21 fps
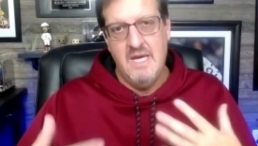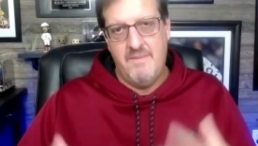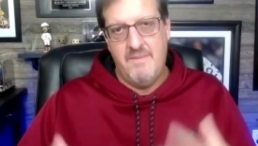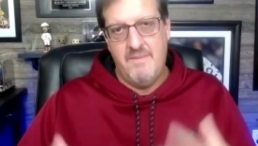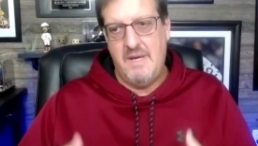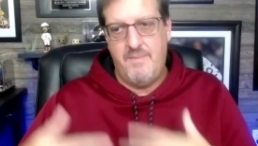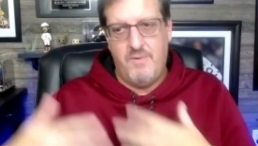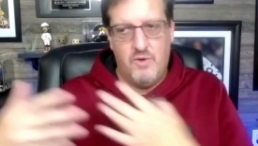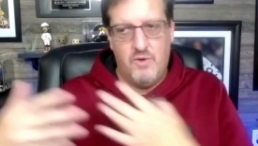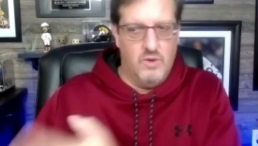
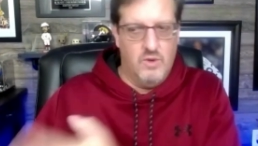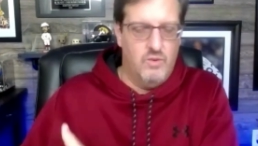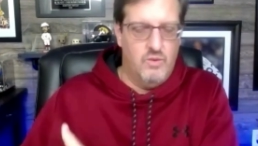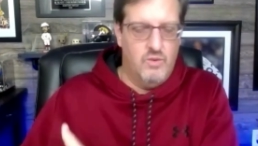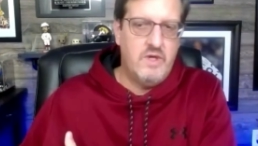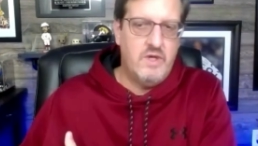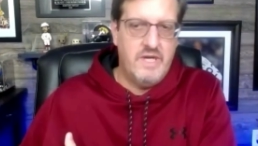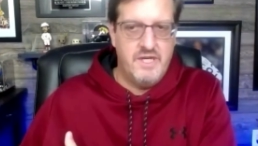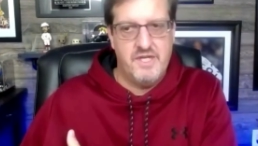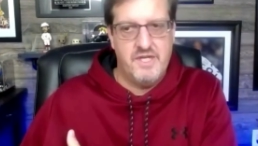people who are
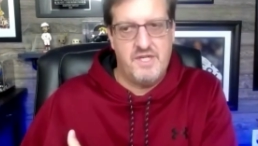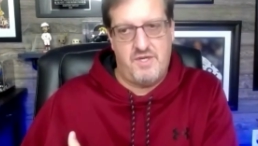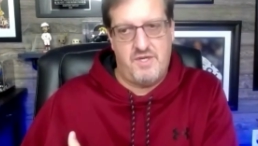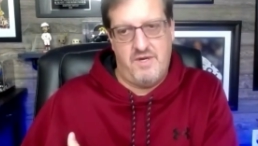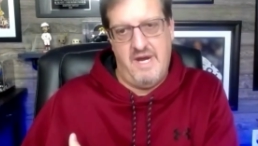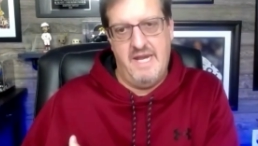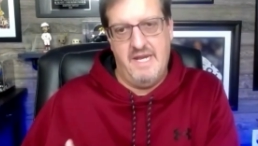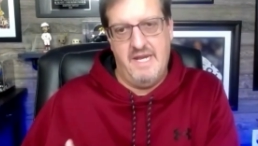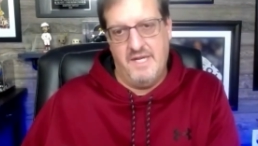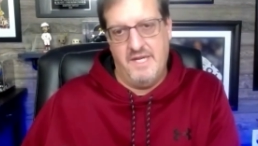really just
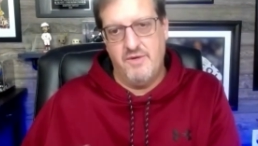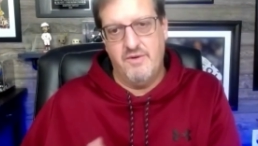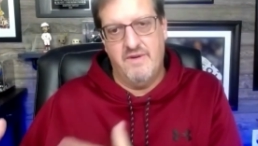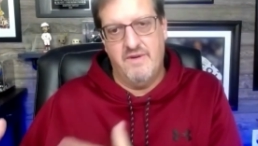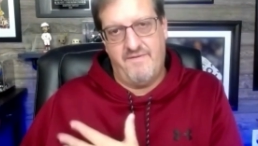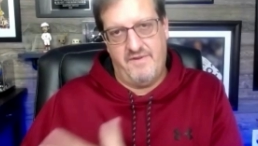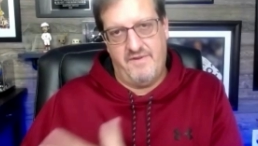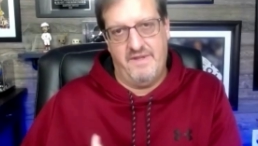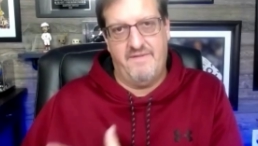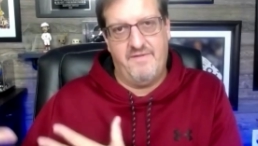trying to do
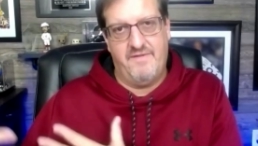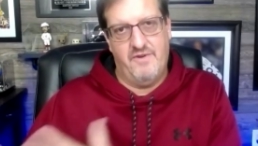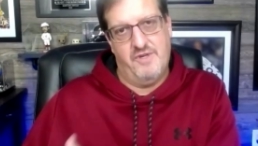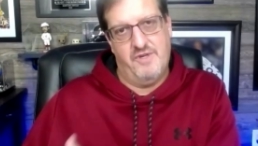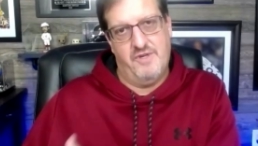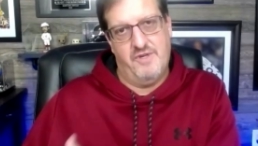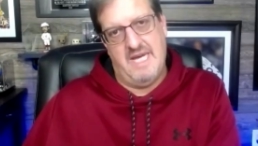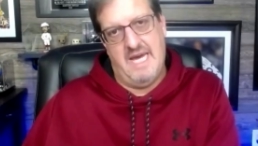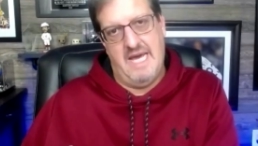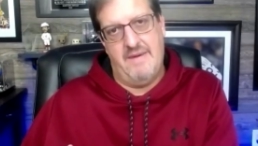it for the
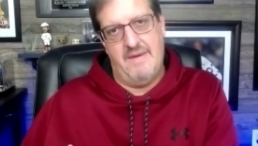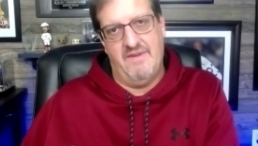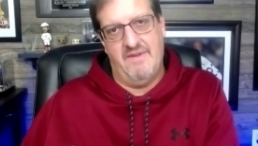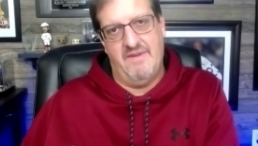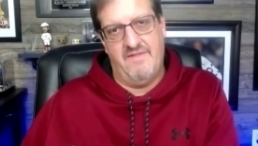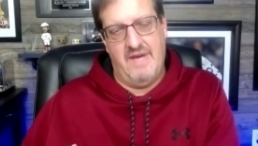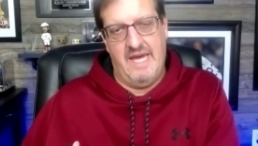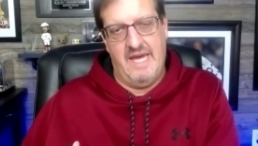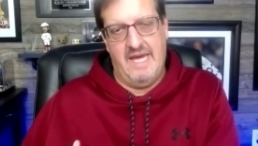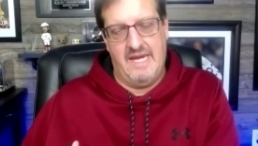first time
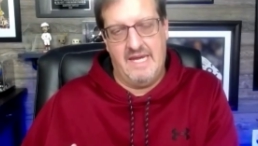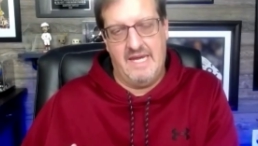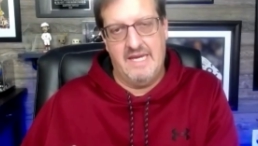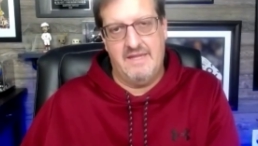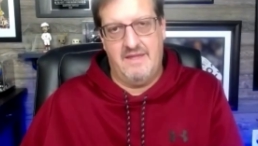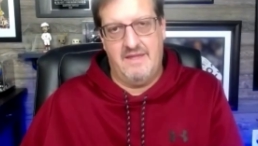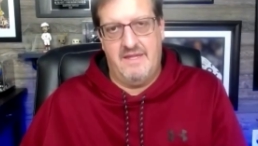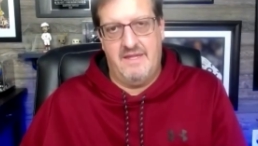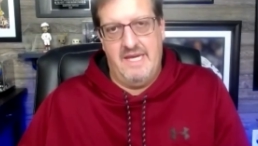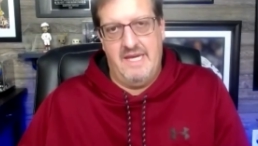and, and
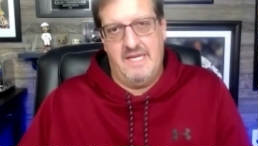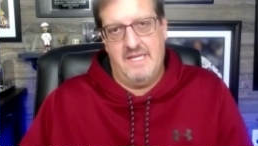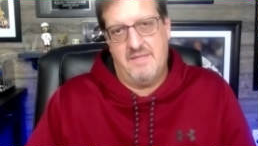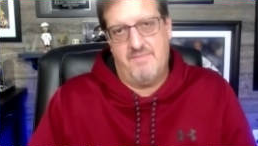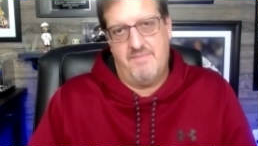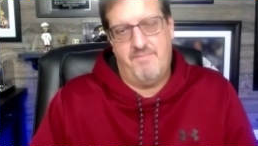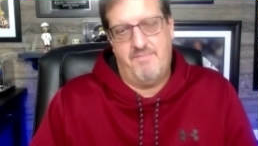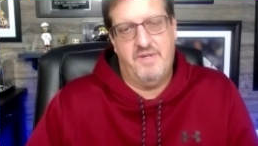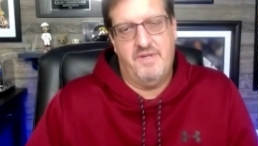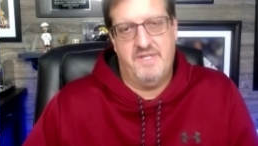get
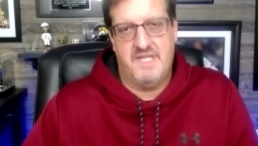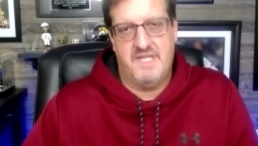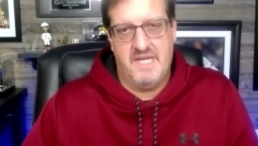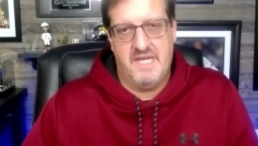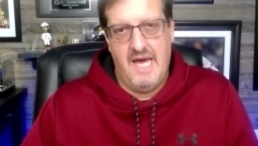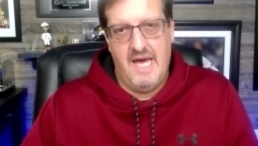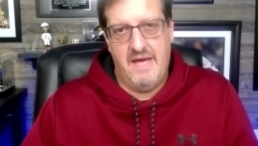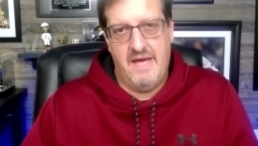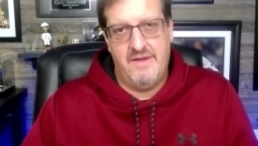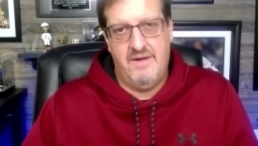things put
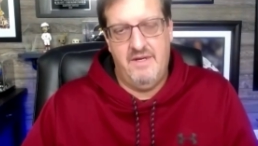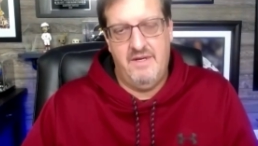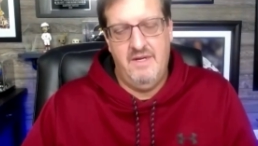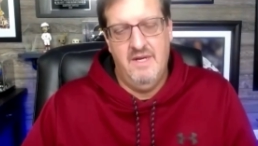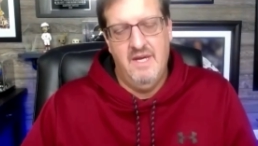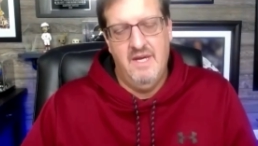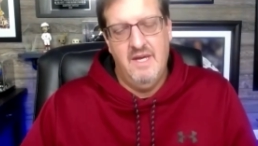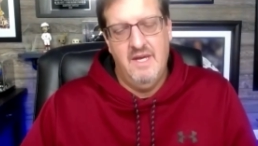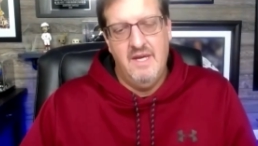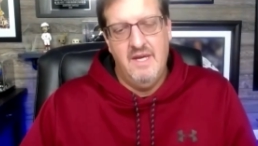together